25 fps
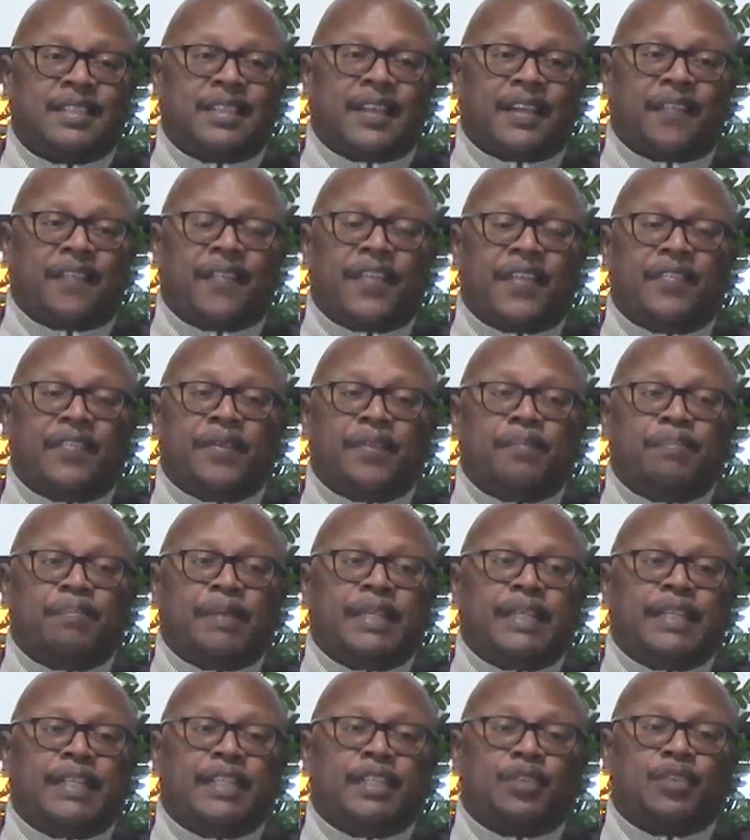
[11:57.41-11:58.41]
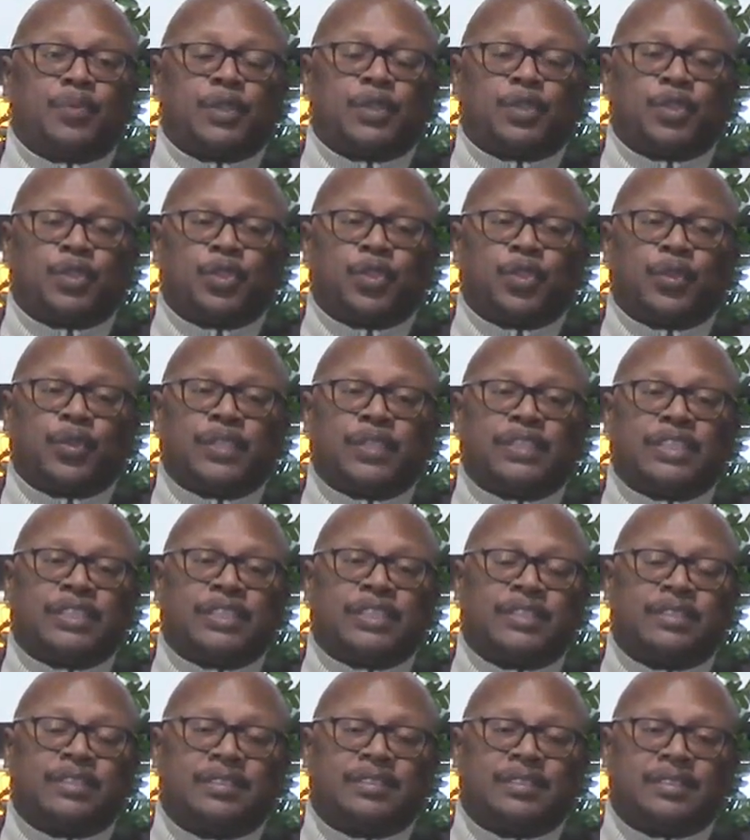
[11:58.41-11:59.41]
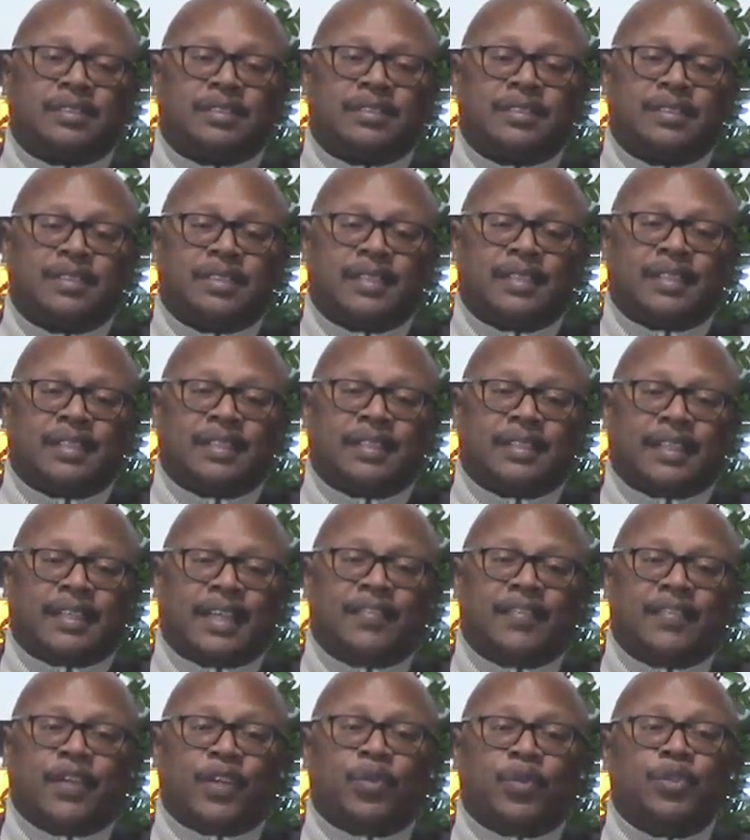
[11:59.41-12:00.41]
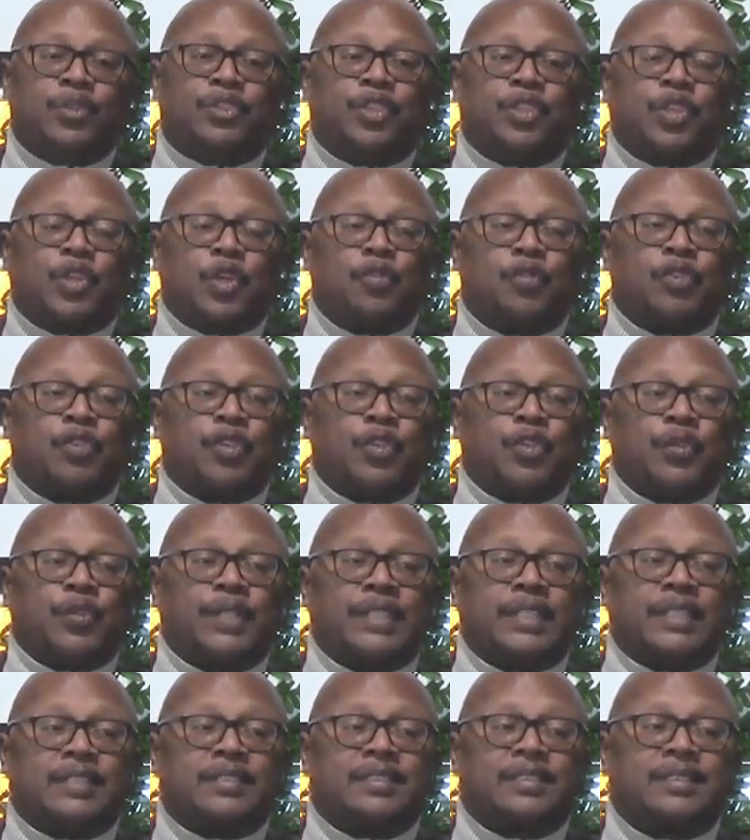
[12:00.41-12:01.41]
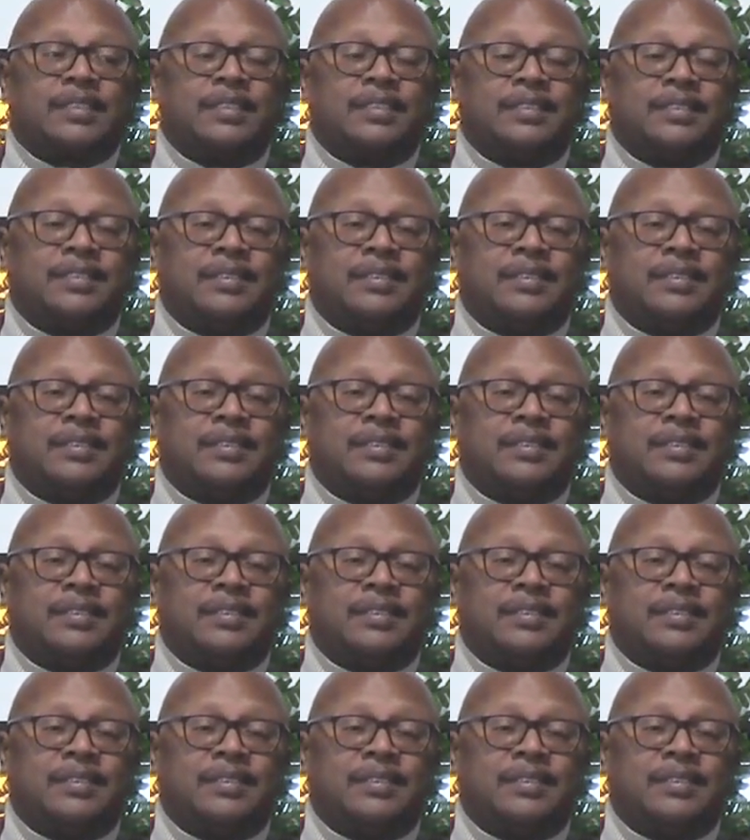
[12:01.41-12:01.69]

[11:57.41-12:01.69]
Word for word: And then the Medes with the Grecians. And then who took over the Greeks?